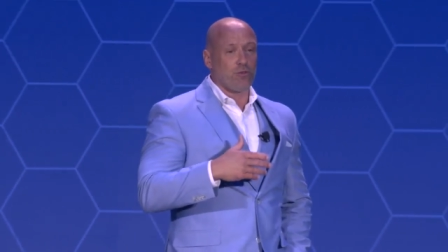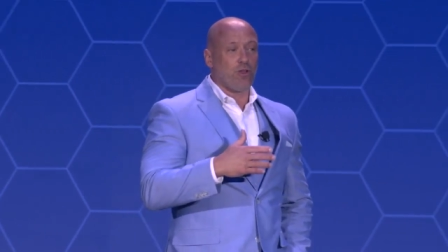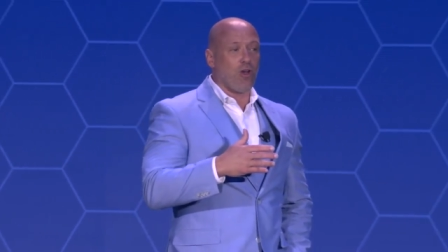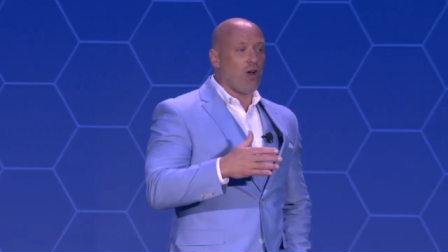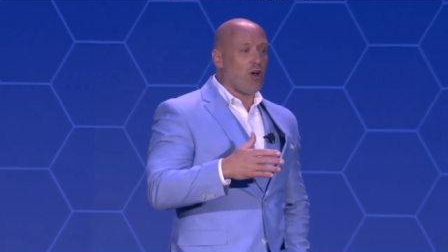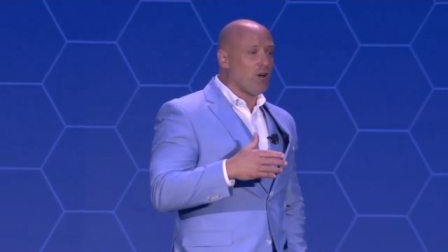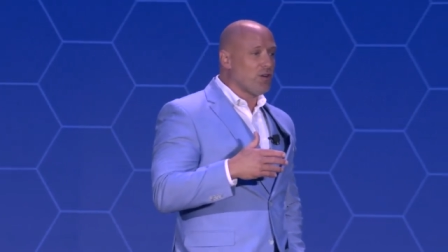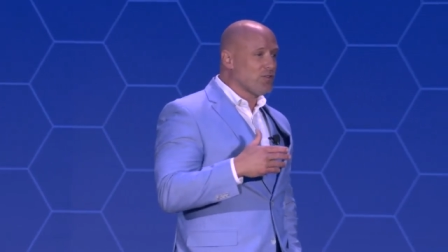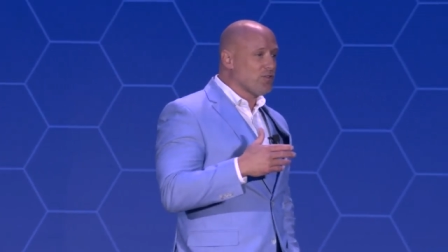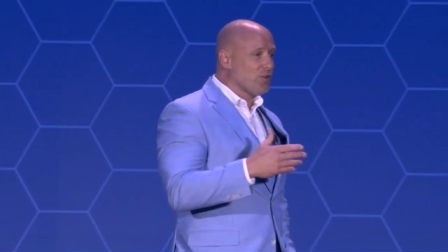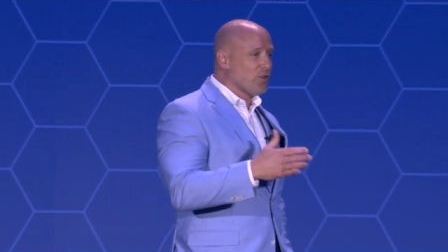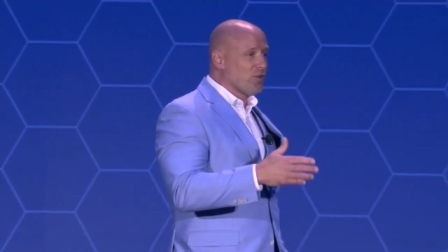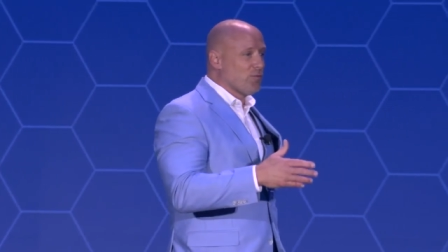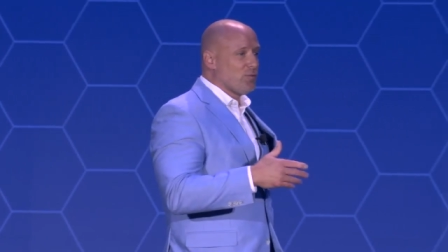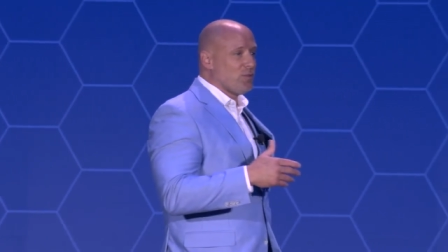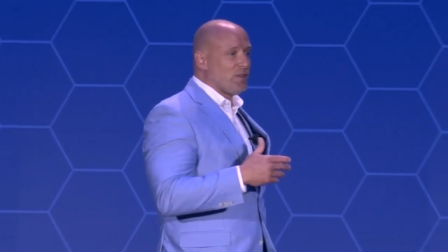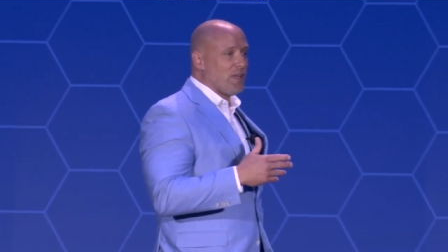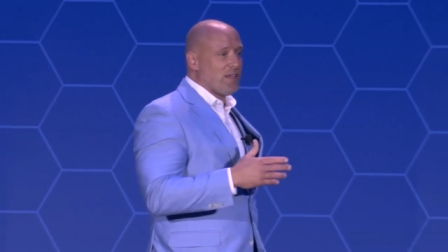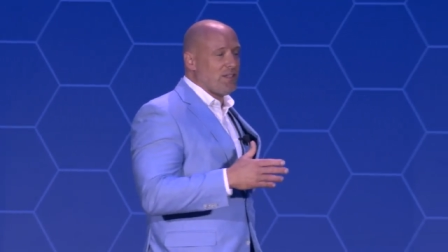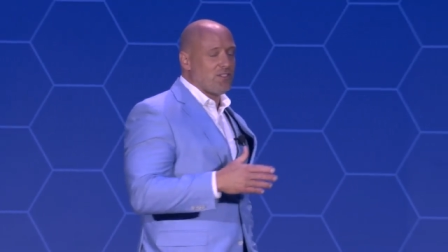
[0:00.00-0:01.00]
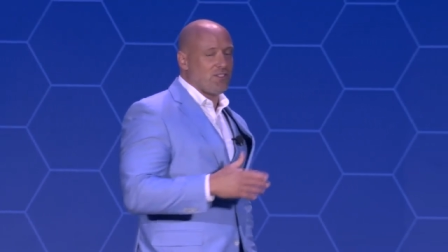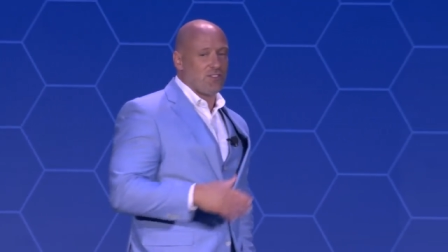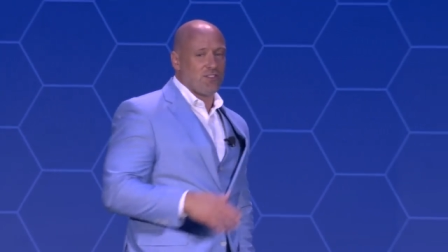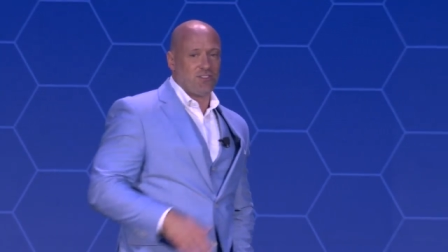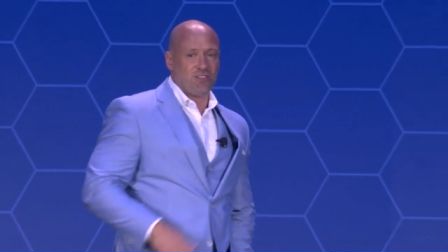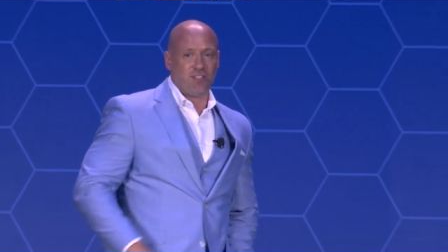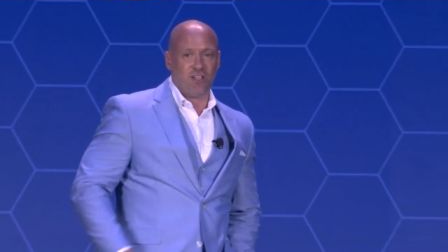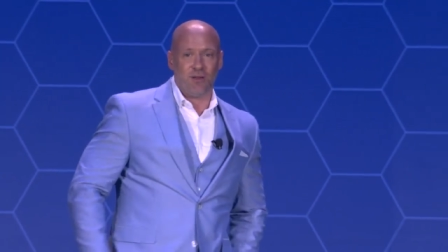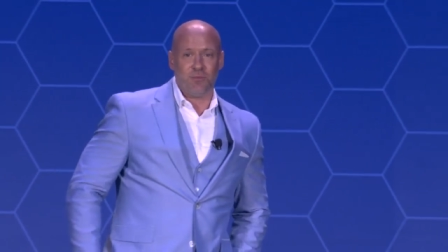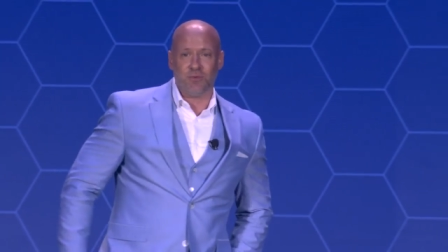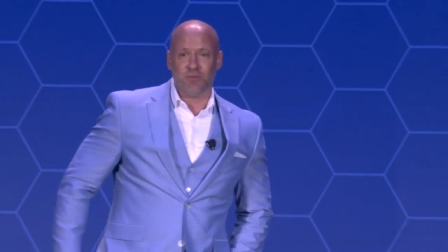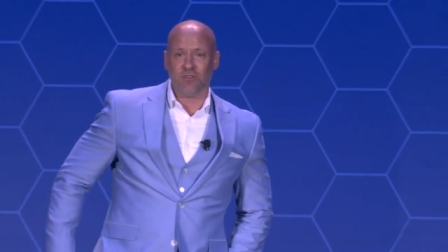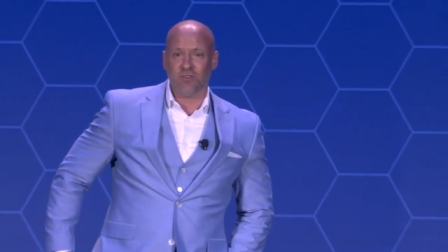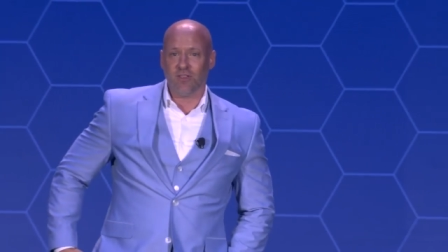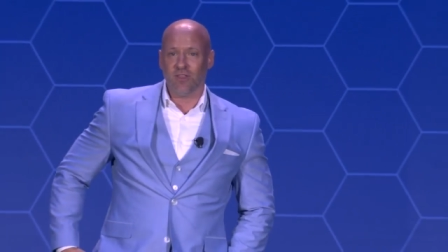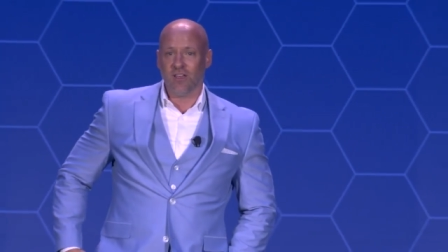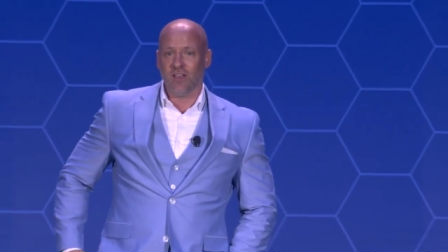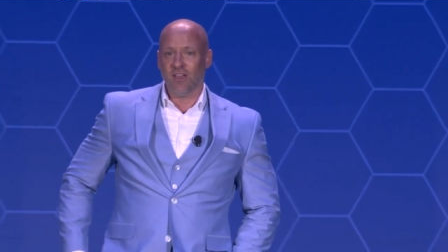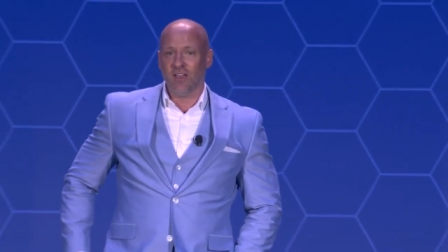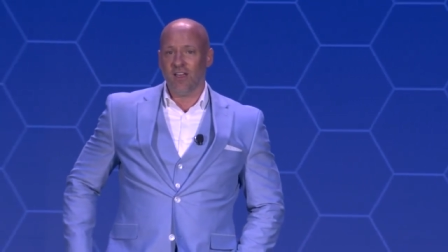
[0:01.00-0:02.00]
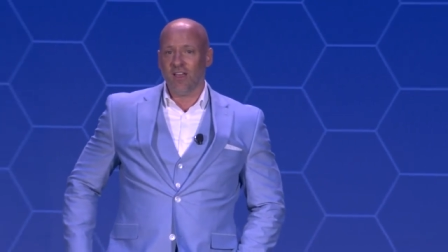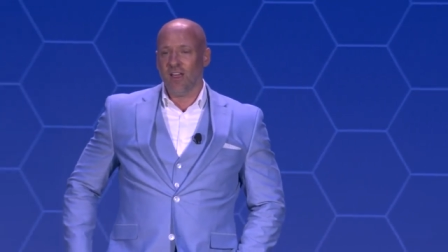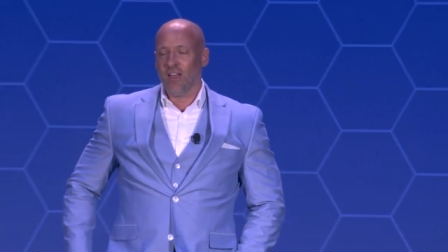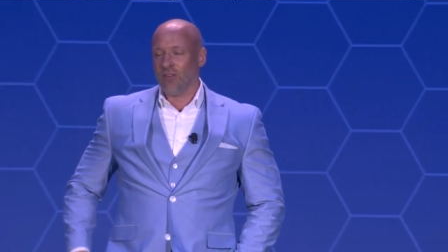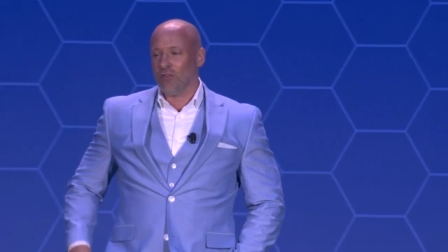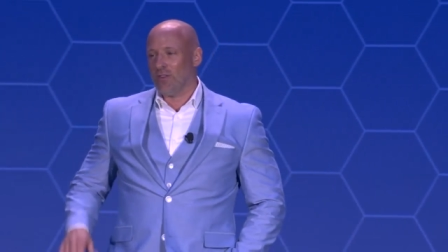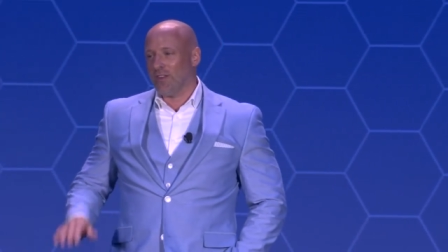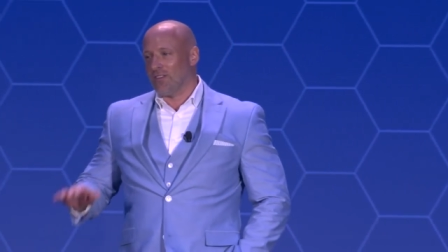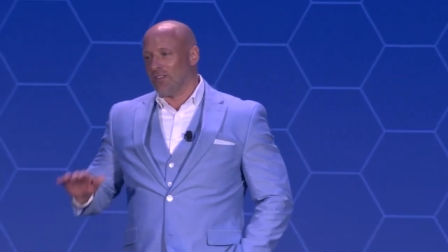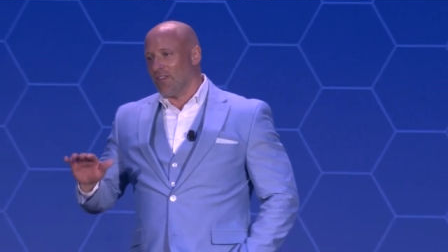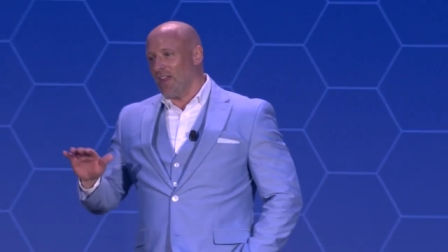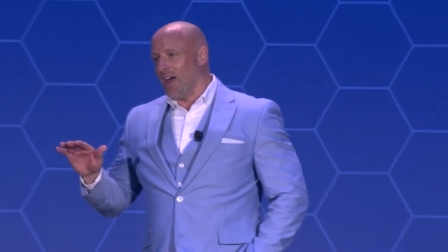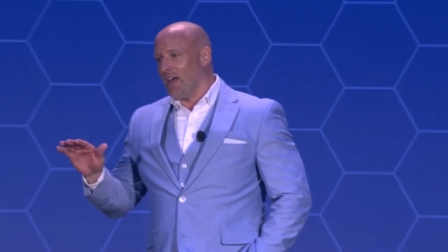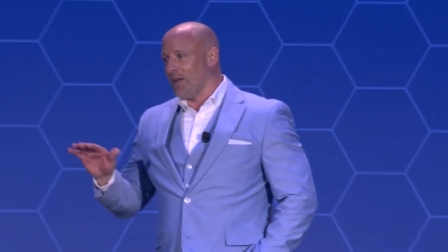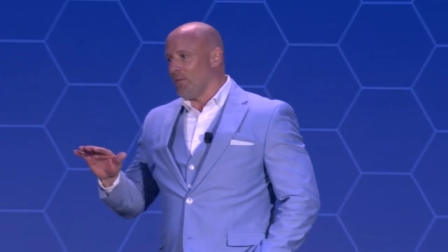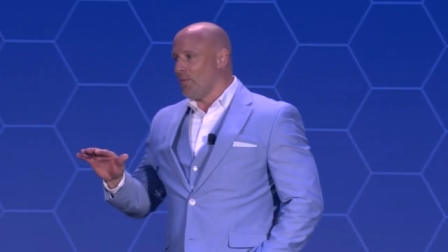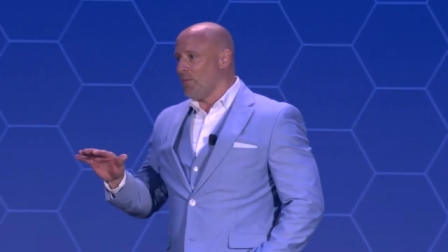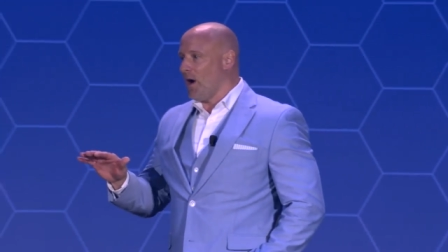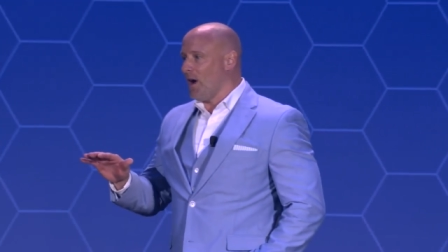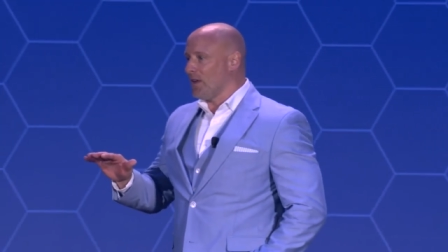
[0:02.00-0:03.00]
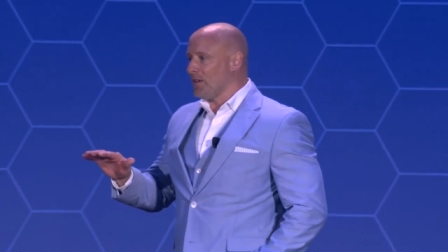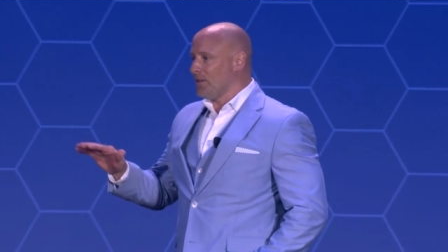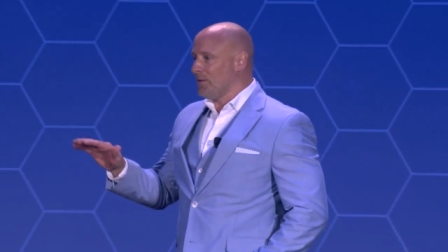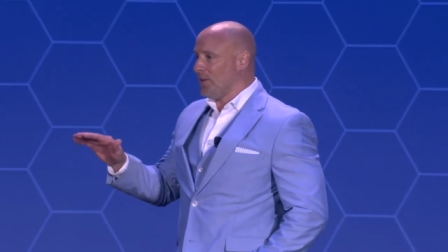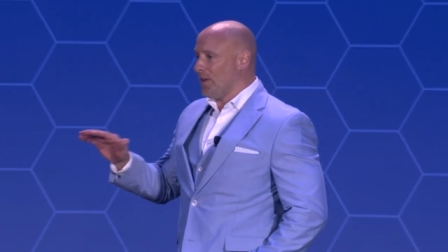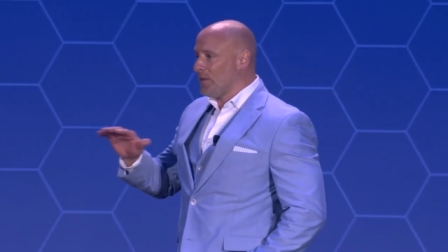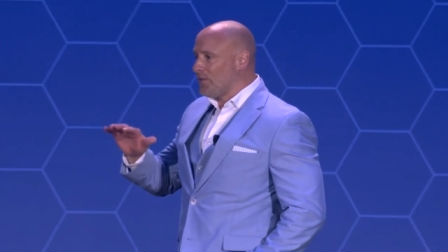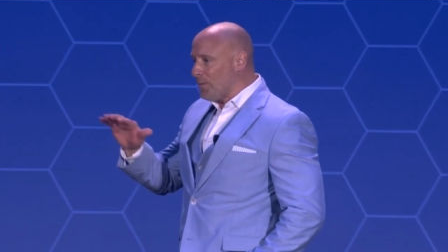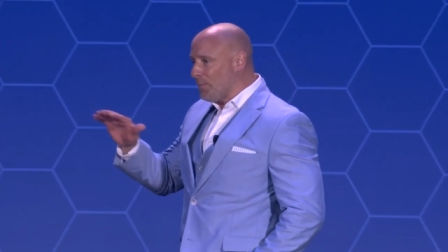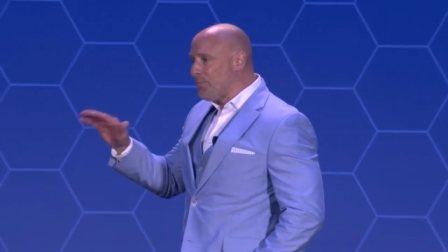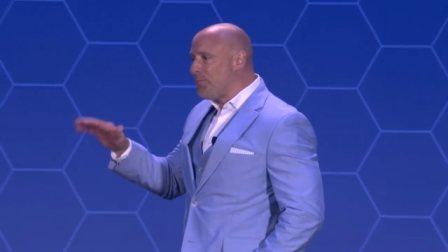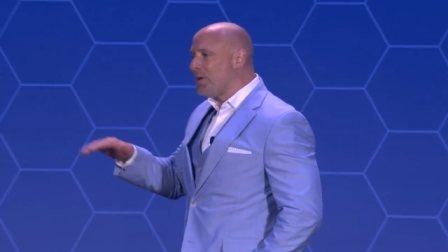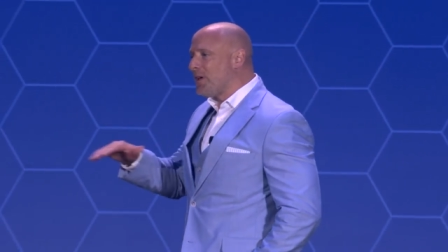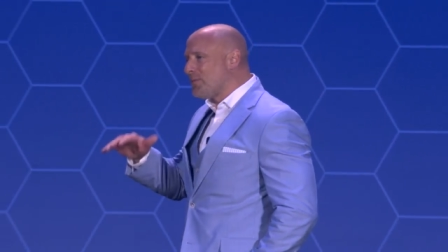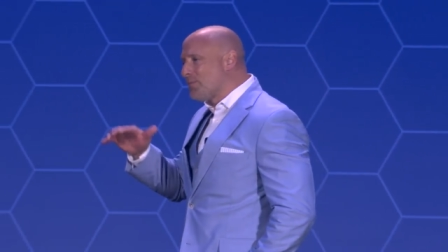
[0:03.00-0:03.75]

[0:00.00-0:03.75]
long-term relationships. So it's not a monu- it's a big